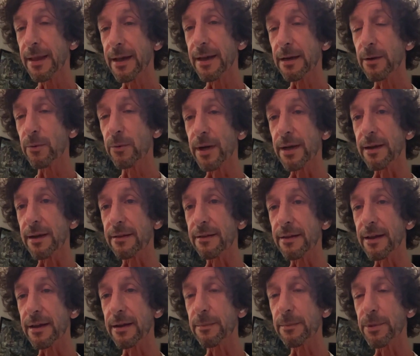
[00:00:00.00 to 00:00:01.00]
Anyway,
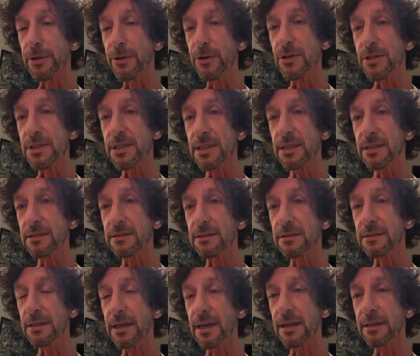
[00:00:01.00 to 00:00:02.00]
they abused
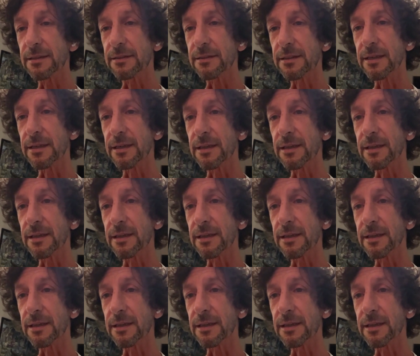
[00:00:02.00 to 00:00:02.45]
it, and